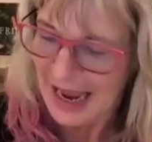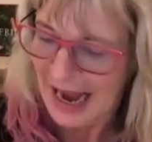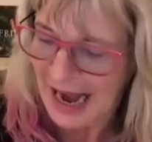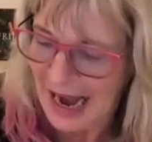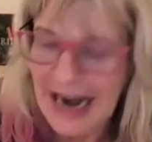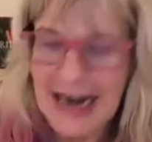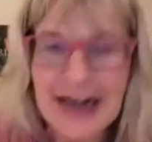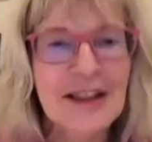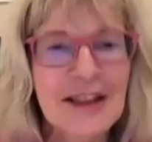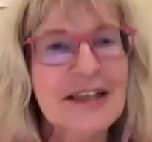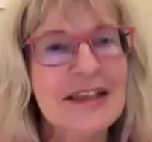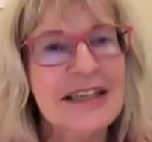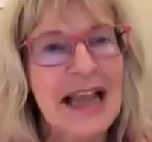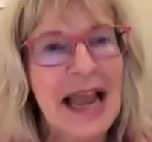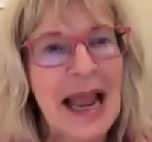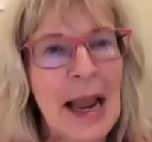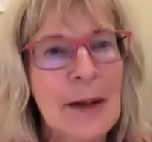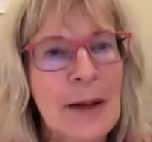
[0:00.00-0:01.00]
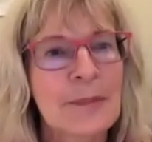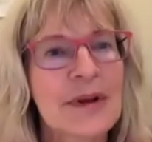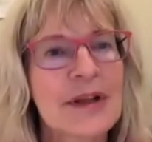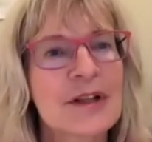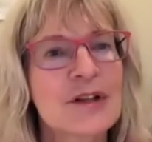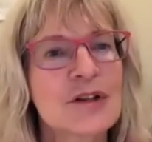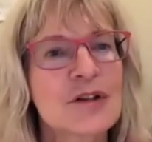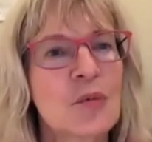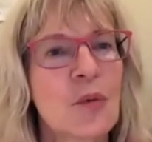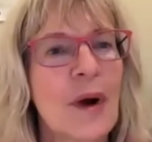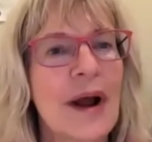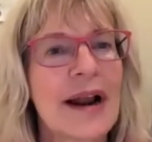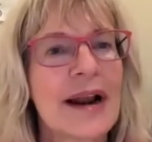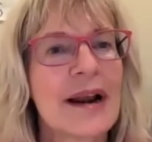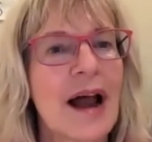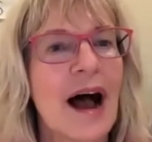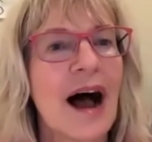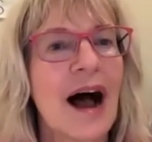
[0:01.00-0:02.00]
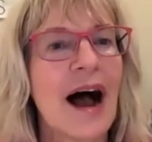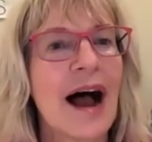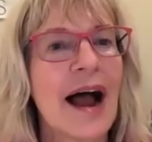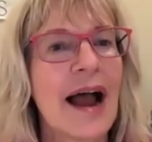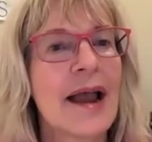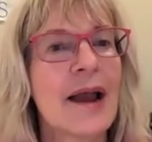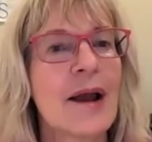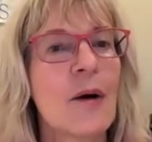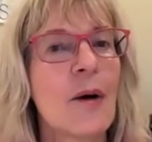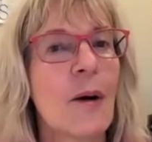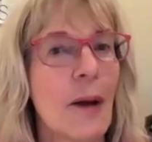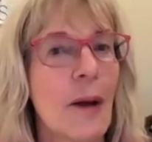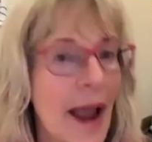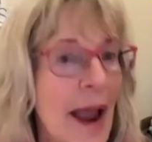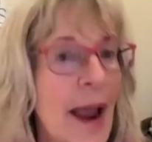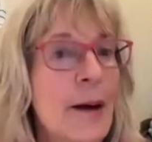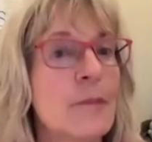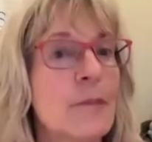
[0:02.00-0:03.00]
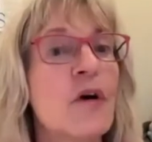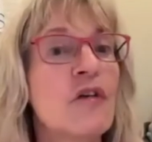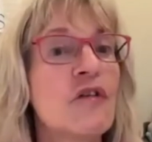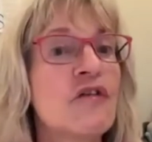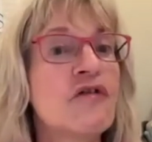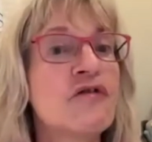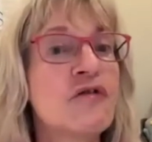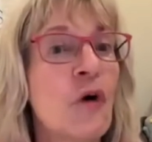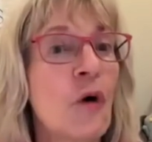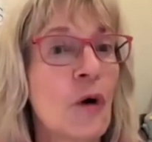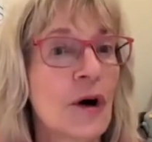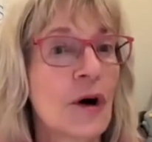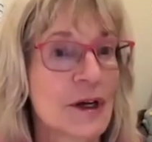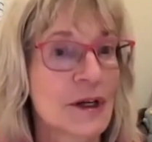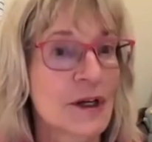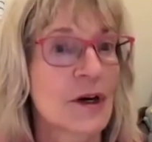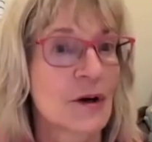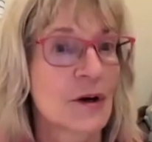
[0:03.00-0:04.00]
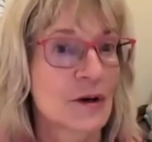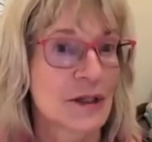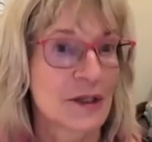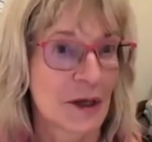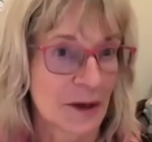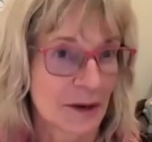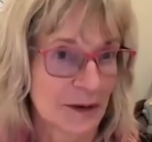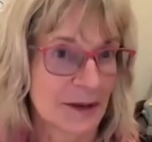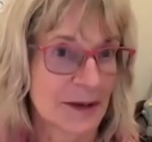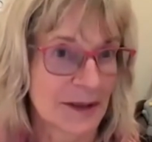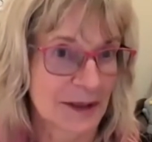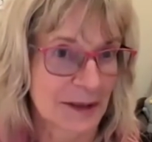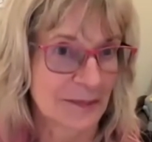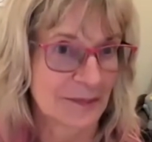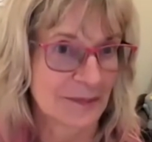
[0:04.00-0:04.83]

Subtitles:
And this happens when I am 4 years old.